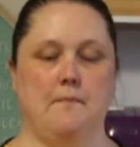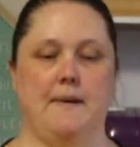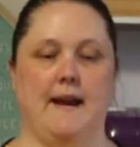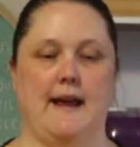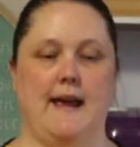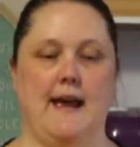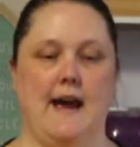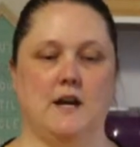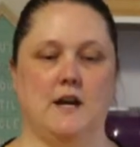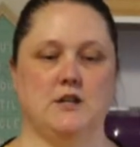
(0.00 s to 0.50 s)
I
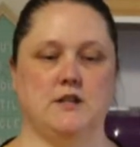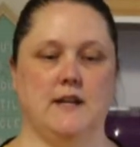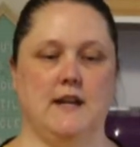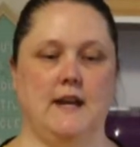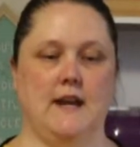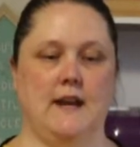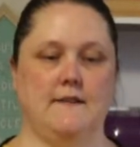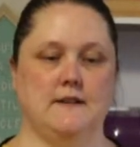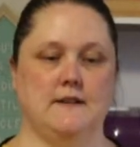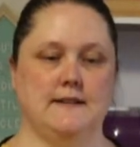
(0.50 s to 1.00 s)
actually
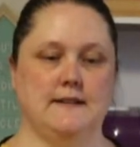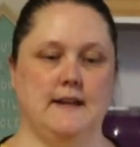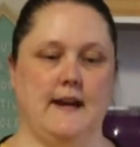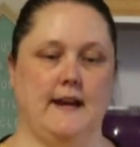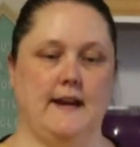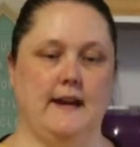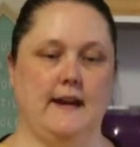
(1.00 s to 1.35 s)
have decided I